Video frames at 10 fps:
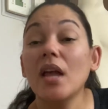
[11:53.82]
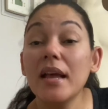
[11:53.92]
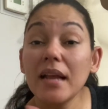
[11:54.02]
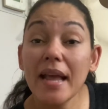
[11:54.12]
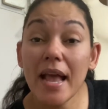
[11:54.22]

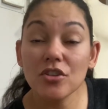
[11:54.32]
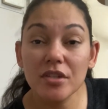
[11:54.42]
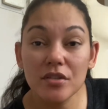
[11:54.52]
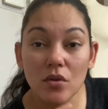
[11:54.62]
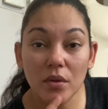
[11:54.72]
and I
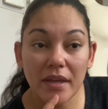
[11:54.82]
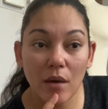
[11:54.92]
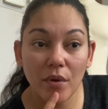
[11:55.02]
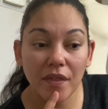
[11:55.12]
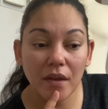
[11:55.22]
actually sold
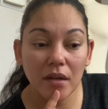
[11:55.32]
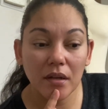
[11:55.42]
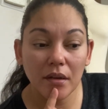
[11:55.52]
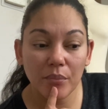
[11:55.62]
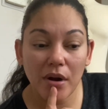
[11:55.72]
that
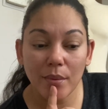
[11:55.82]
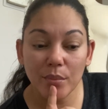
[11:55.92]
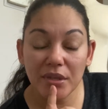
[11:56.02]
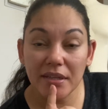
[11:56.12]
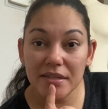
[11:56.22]
within
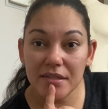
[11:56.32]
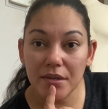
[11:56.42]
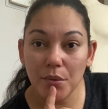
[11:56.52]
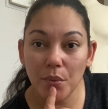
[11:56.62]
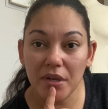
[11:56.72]
probably less
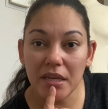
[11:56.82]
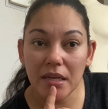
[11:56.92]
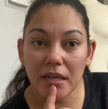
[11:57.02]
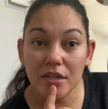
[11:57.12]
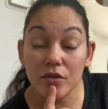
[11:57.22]
than a week
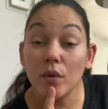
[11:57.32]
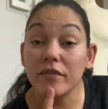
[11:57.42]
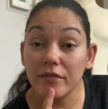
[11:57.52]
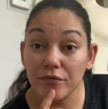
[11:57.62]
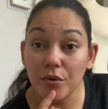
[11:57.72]
and it sold
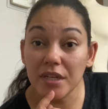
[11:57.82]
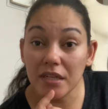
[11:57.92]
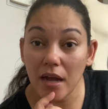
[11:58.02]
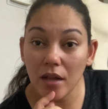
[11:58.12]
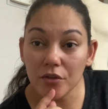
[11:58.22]
for
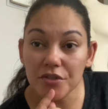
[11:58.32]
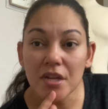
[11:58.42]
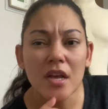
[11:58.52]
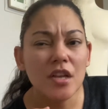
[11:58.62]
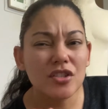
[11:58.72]
$40.
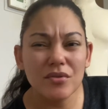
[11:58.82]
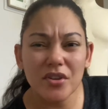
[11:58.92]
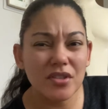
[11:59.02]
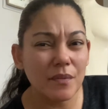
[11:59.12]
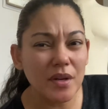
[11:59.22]
So
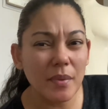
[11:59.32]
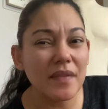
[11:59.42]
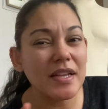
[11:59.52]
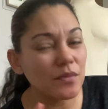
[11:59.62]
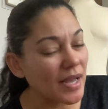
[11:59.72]
there's something
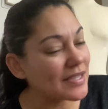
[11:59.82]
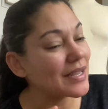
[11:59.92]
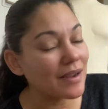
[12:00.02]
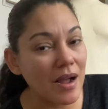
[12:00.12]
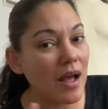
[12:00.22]
about, that's why I
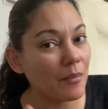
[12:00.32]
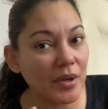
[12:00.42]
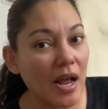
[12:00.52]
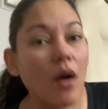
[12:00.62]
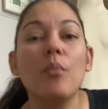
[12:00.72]
said comp it
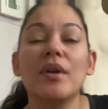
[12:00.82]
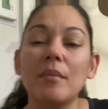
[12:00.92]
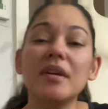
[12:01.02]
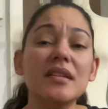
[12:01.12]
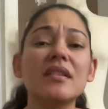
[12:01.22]
out. But
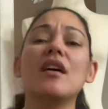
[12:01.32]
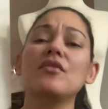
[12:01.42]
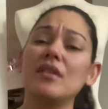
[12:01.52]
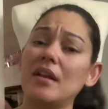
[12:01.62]
I'm gonna tell you that